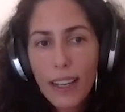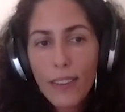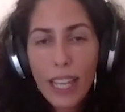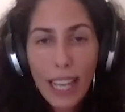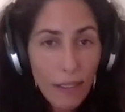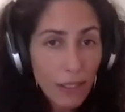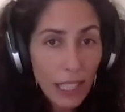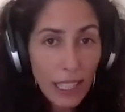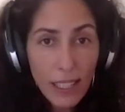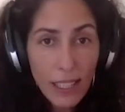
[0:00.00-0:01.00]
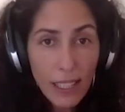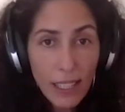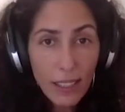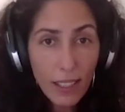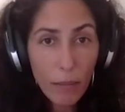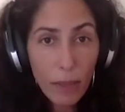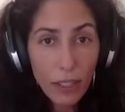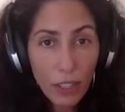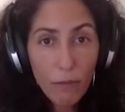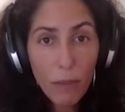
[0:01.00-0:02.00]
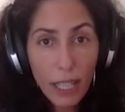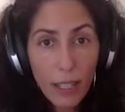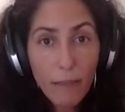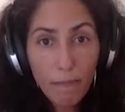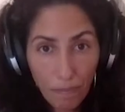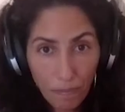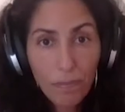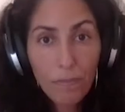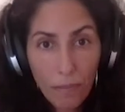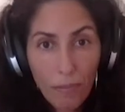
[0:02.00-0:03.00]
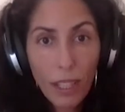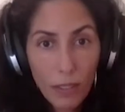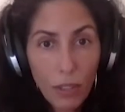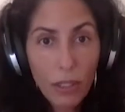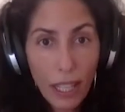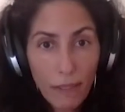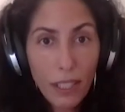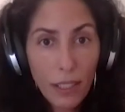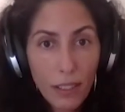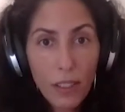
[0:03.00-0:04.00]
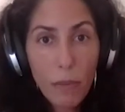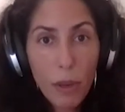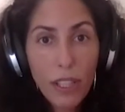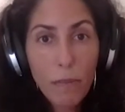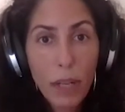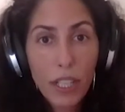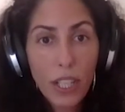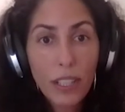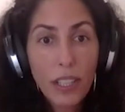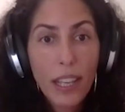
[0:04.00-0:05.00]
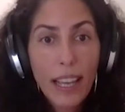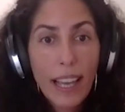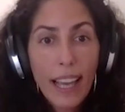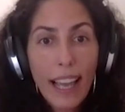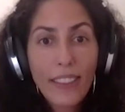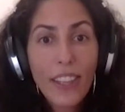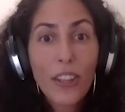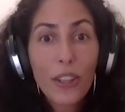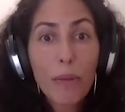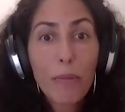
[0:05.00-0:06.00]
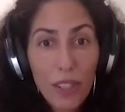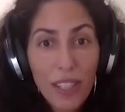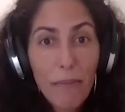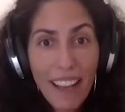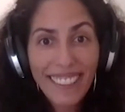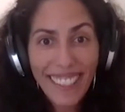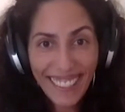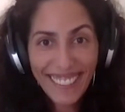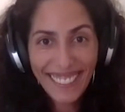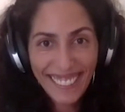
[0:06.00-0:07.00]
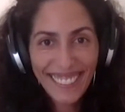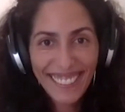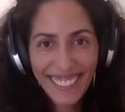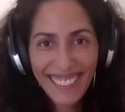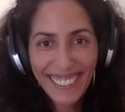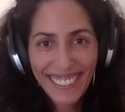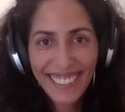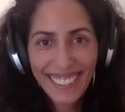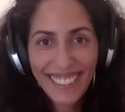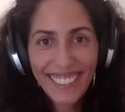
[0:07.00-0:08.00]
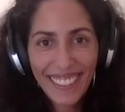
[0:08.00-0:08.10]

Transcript: they have the least amount of money. So they have the smallest budget, and they're the most demanding. You